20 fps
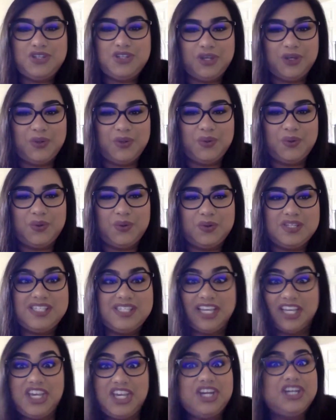to
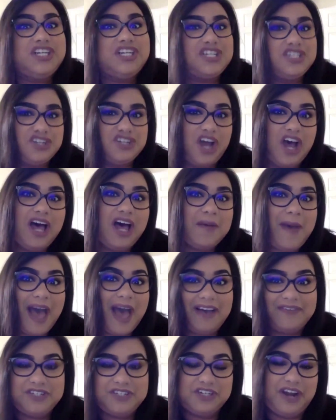secure a job
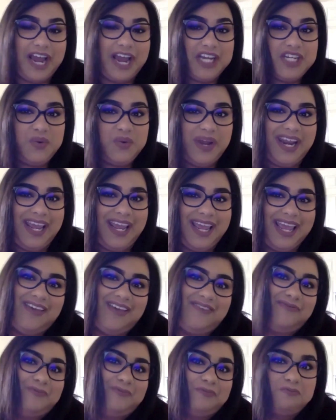after graduating if